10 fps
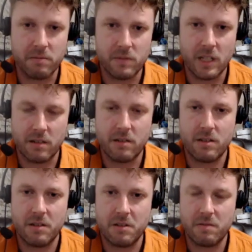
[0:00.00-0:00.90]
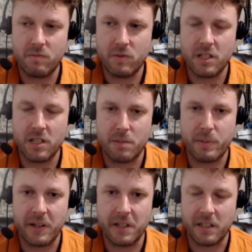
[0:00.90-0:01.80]
it's
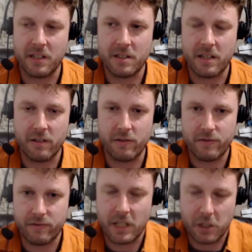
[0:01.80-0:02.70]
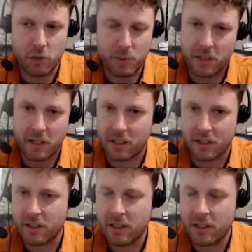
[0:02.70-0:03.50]
disappearing instead of accumulating.